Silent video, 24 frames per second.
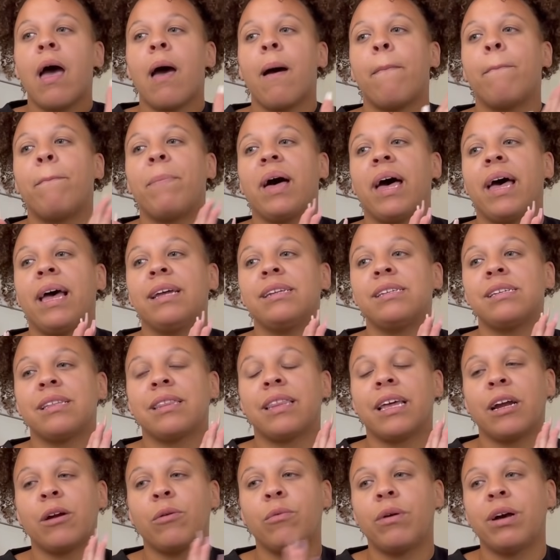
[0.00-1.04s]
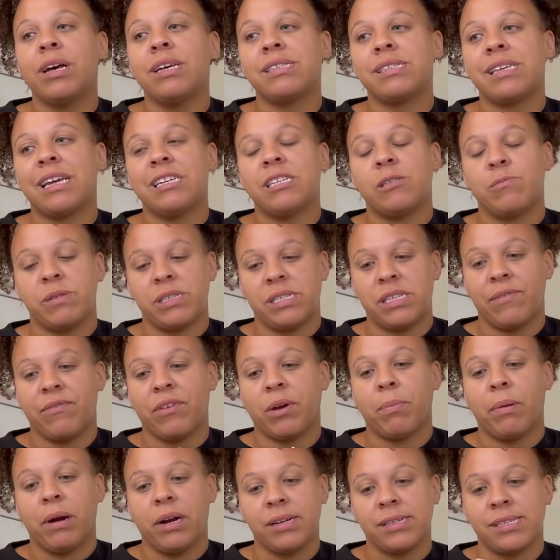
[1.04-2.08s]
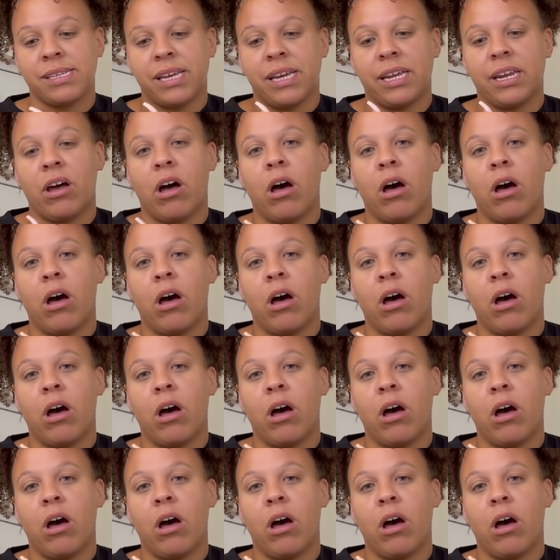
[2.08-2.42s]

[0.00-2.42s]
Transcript: But there was a specific person